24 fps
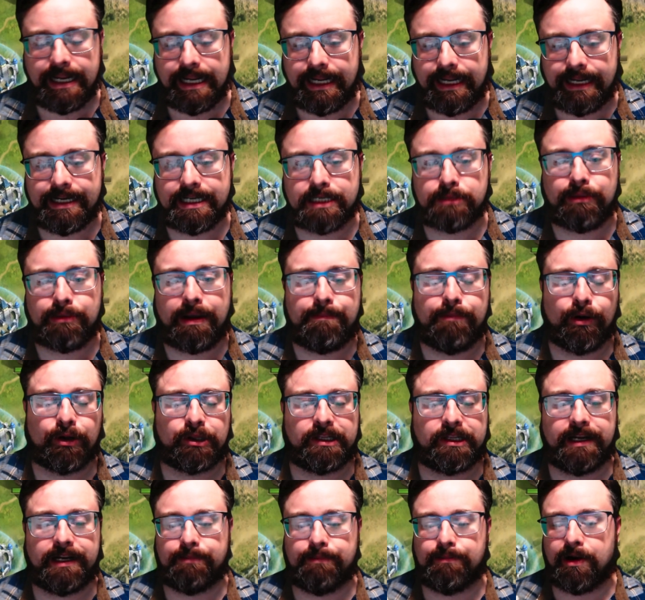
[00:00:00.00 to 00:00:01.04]
It is my
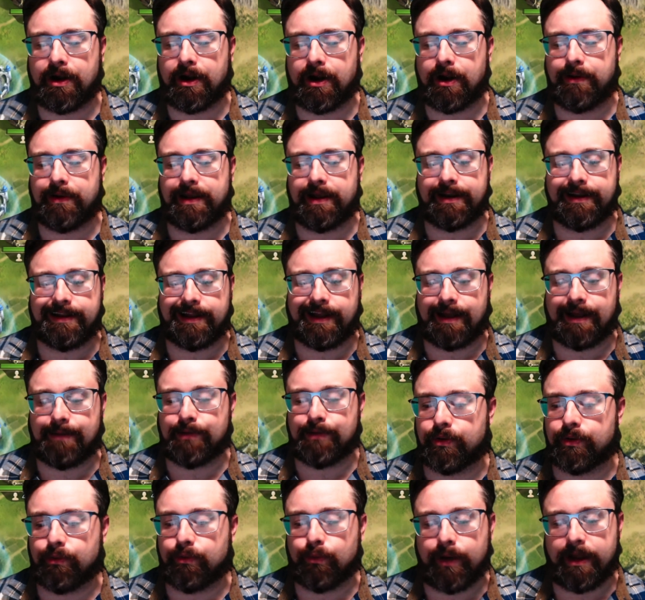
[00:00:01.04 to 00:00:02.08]
birthday tomorrow, and I'm
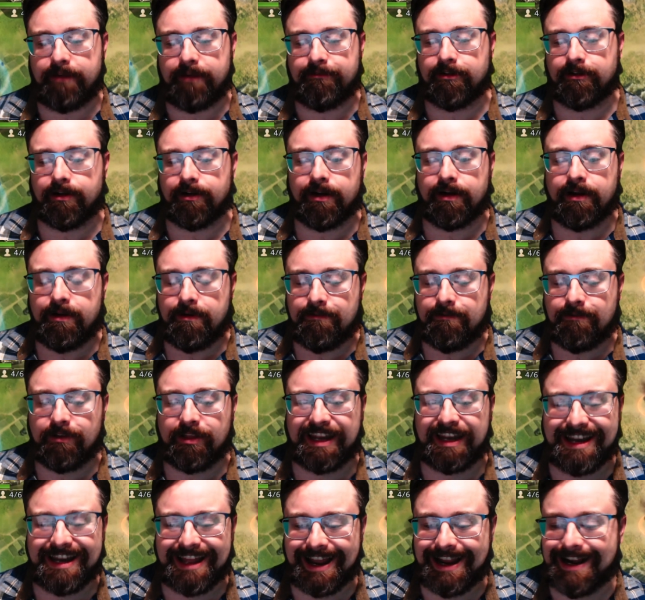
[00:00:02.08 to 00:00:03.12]
away for the
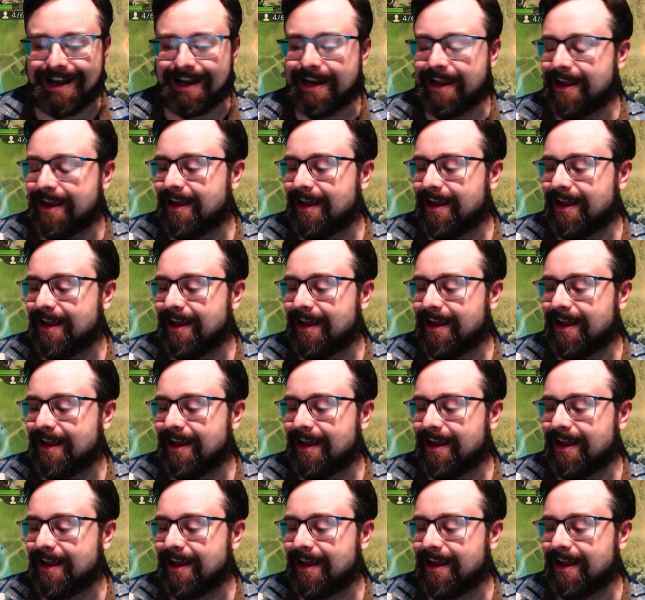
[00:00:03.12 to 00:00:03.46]
night.